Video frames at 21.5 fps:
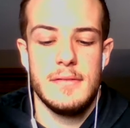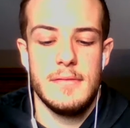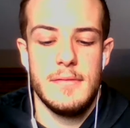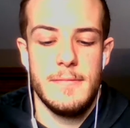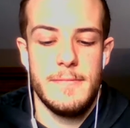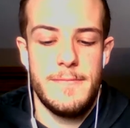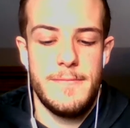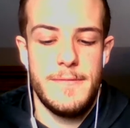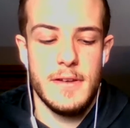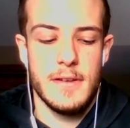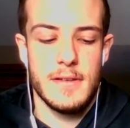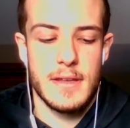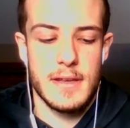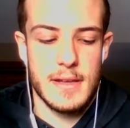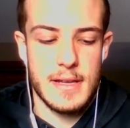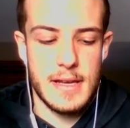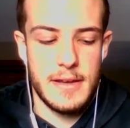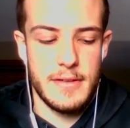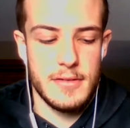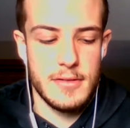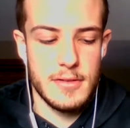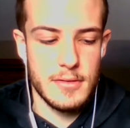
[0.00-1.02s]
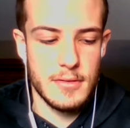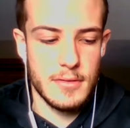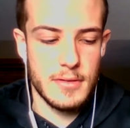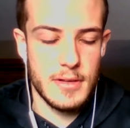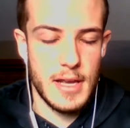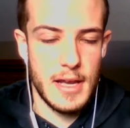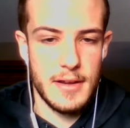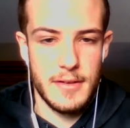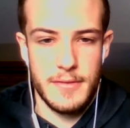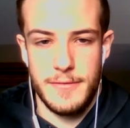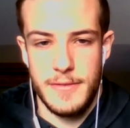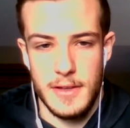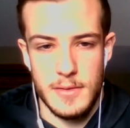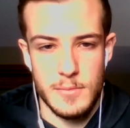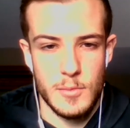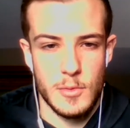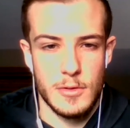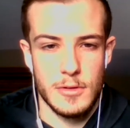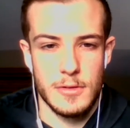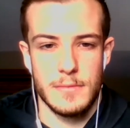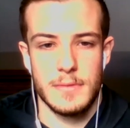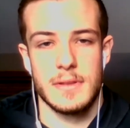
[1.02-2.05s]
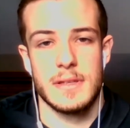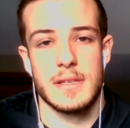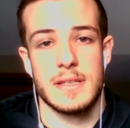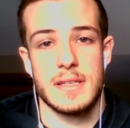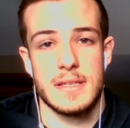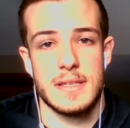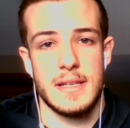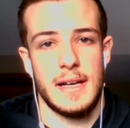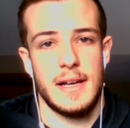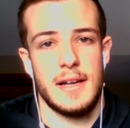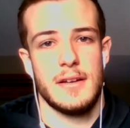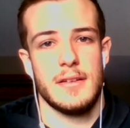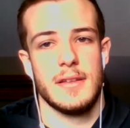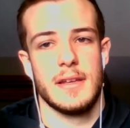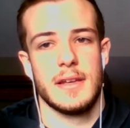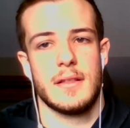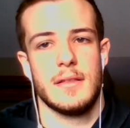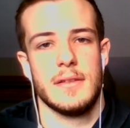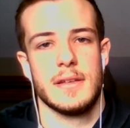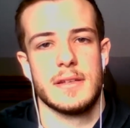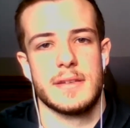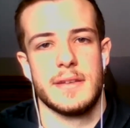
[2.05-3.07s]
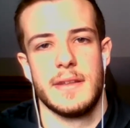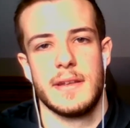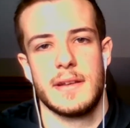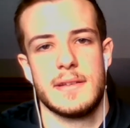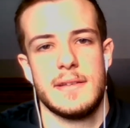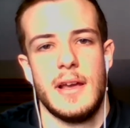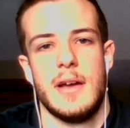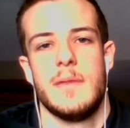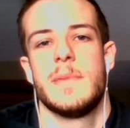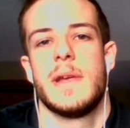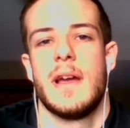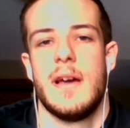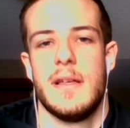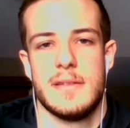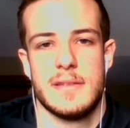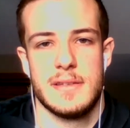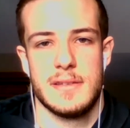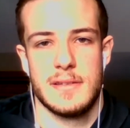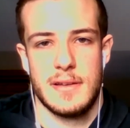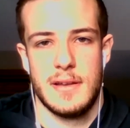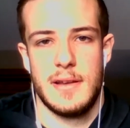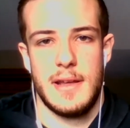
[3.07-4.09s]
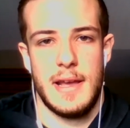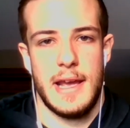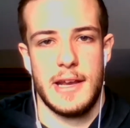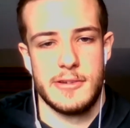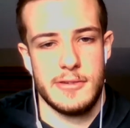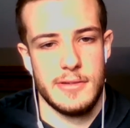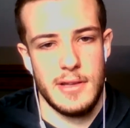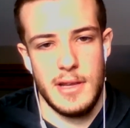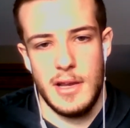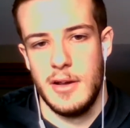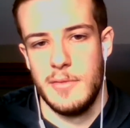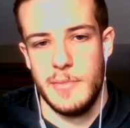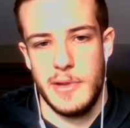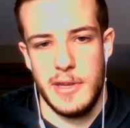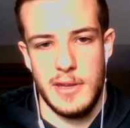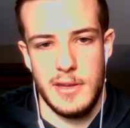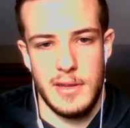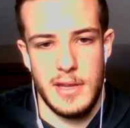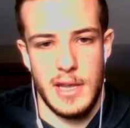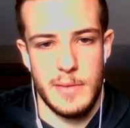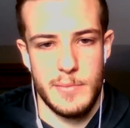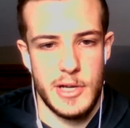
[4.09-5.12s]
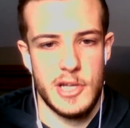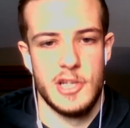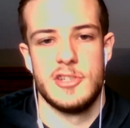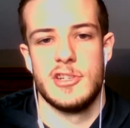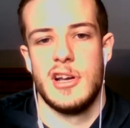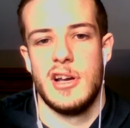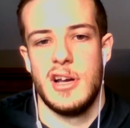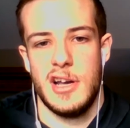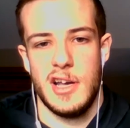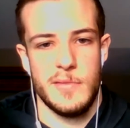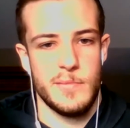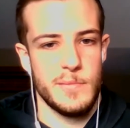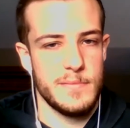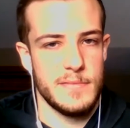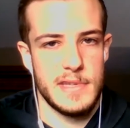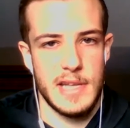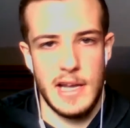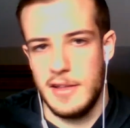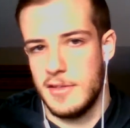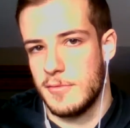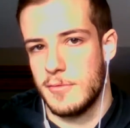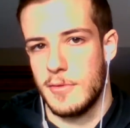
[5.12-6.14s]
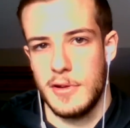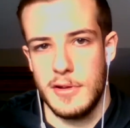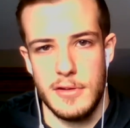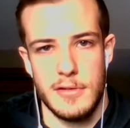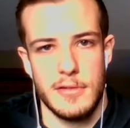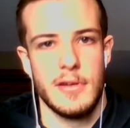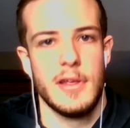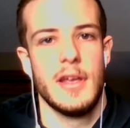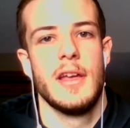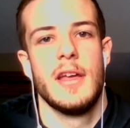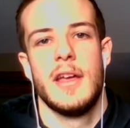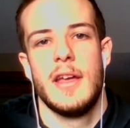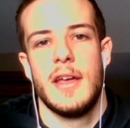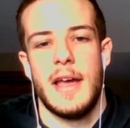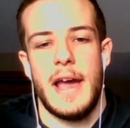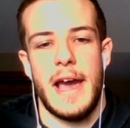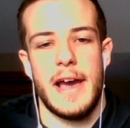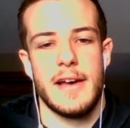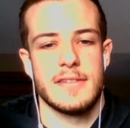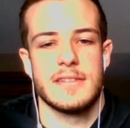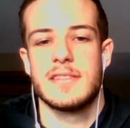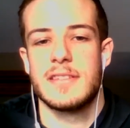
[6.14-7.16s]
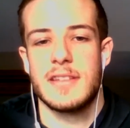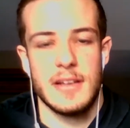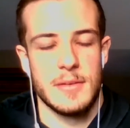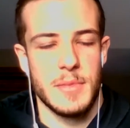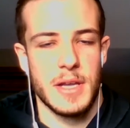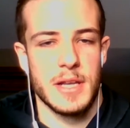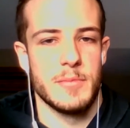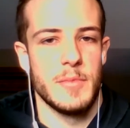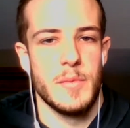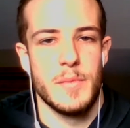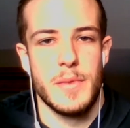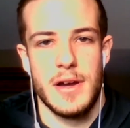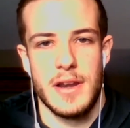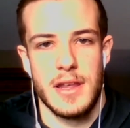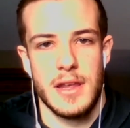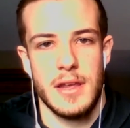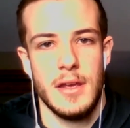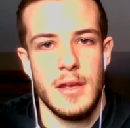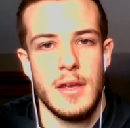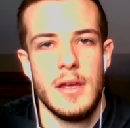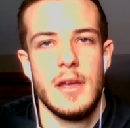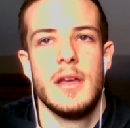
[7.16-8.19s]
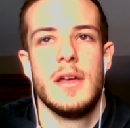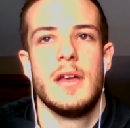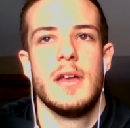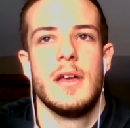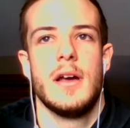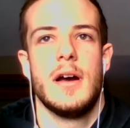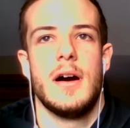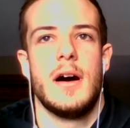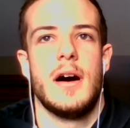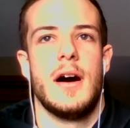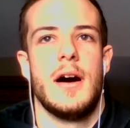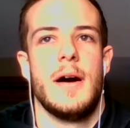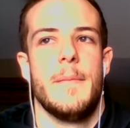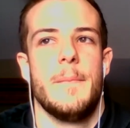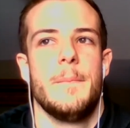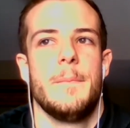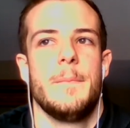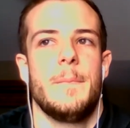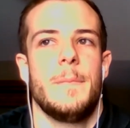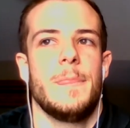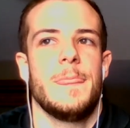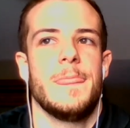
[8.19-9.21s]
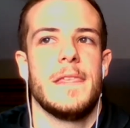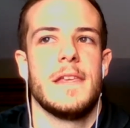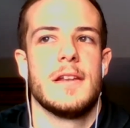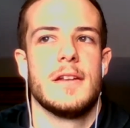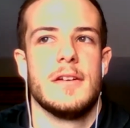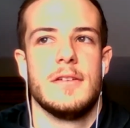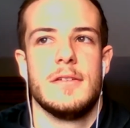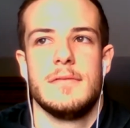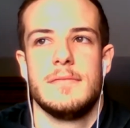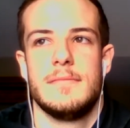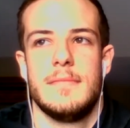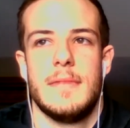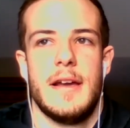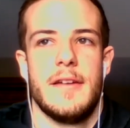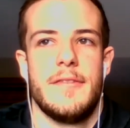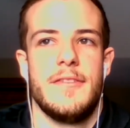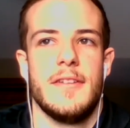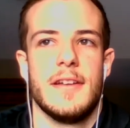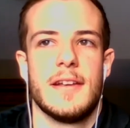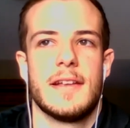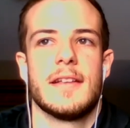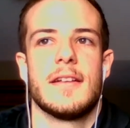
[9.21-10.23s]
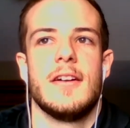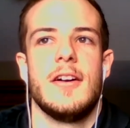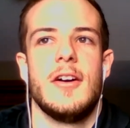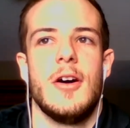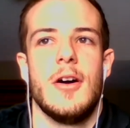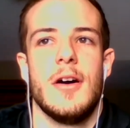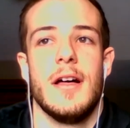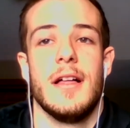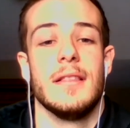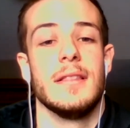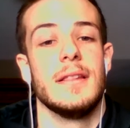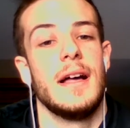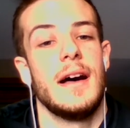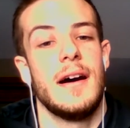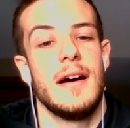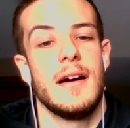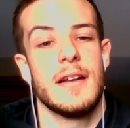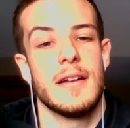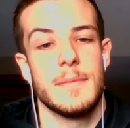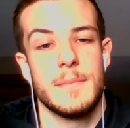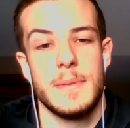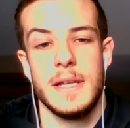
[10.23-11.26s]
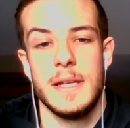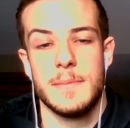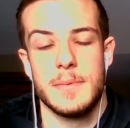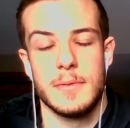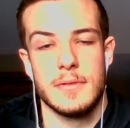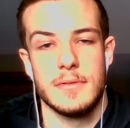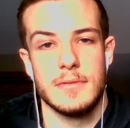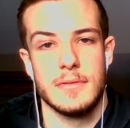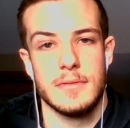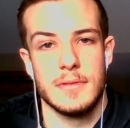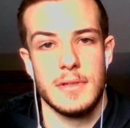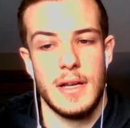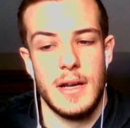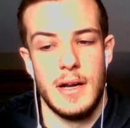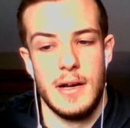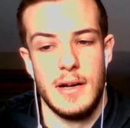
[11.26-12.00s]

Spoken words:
feel like I do kind of fit more with this style. Listen, tell me how this is going to actually help me in my job down the road. How's this going to make me money? I feel like a lot of people